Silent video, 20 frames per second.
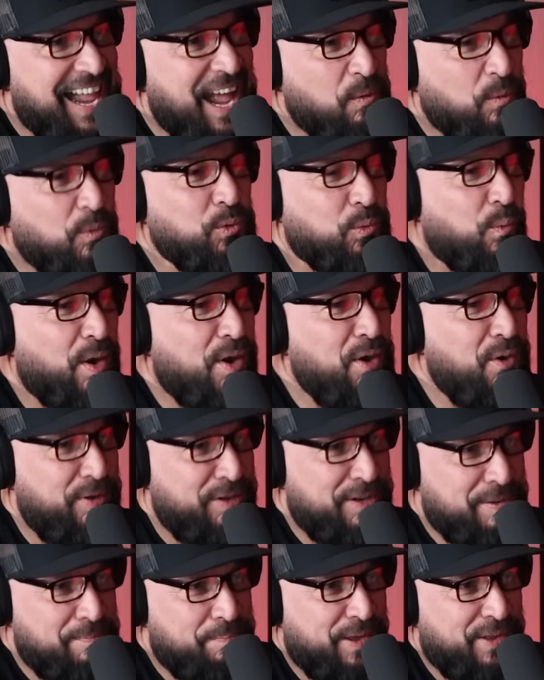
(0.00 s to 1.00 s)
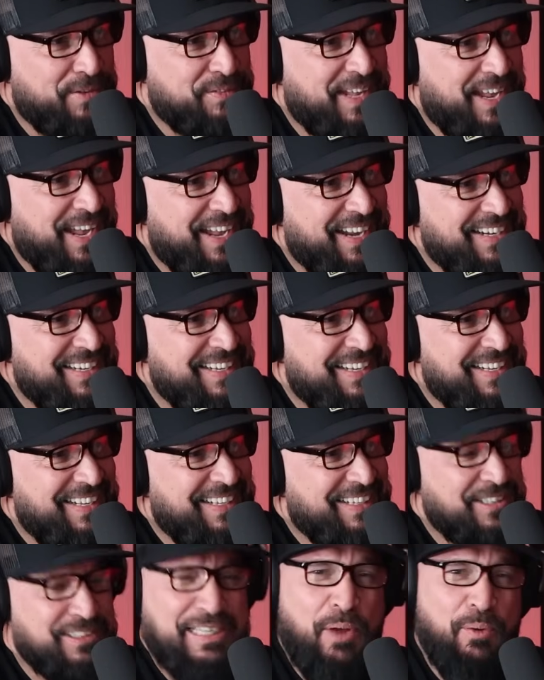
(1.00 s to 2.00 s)
I was wondering about that
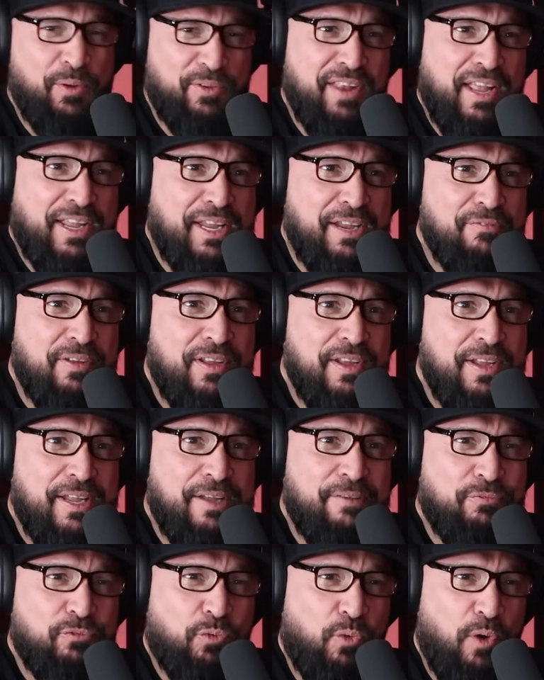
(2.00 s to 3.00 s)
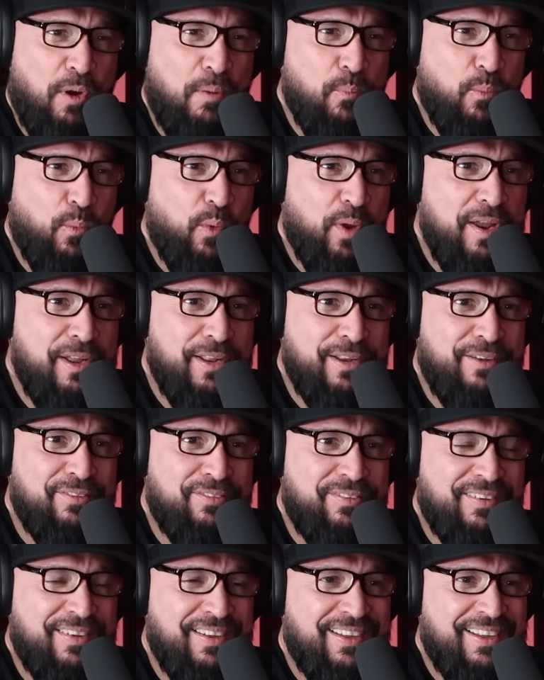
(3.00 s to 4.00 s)
because I was like, if Trump
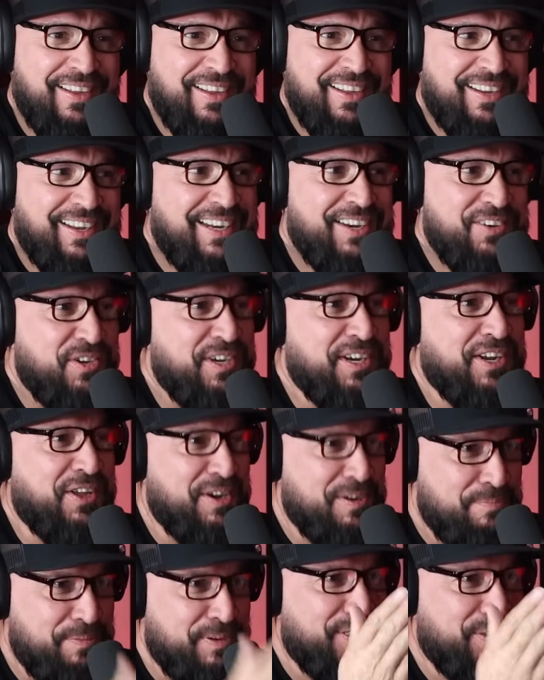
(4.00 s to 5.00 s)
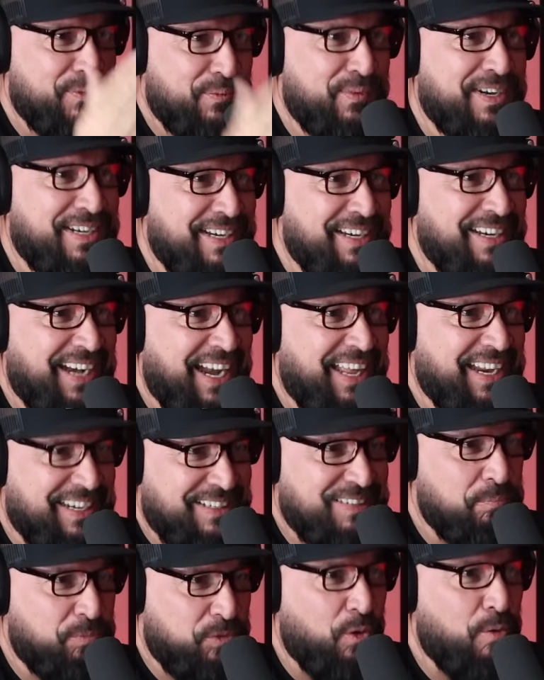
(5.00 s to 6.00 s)
wins, is she going to be the one?
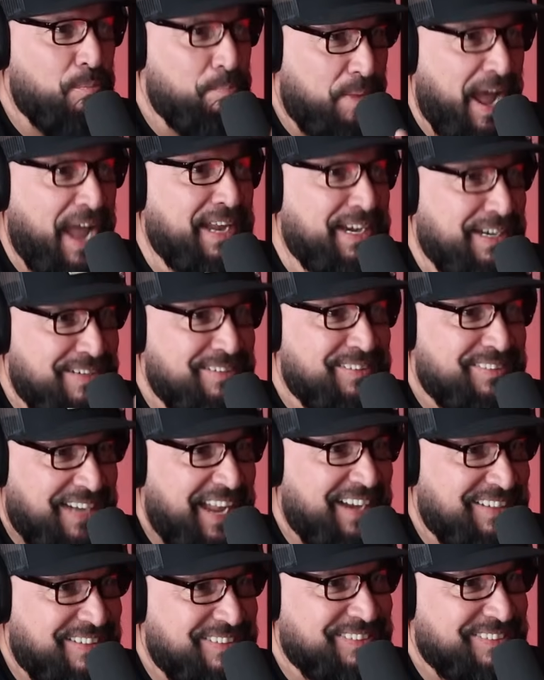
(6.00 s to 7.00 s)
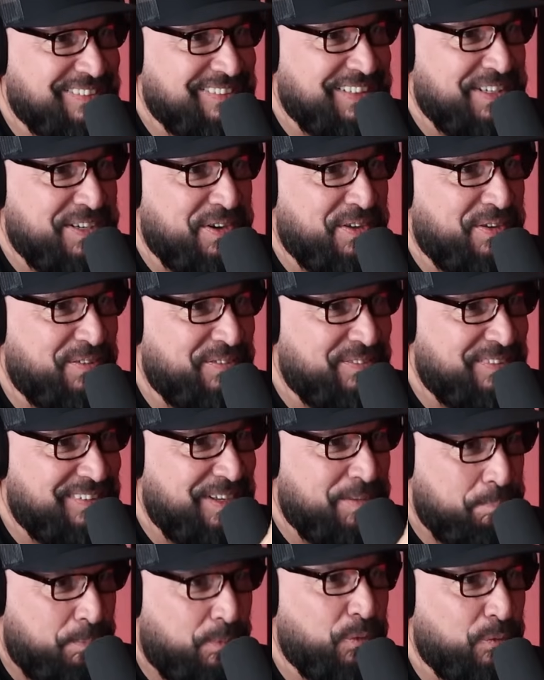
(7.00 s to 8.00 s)
Like Joe Biden had to,
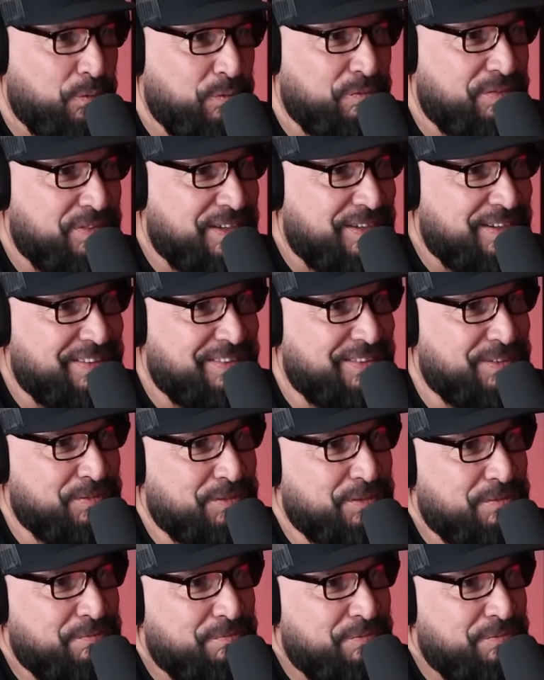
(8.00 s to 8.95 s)
approve the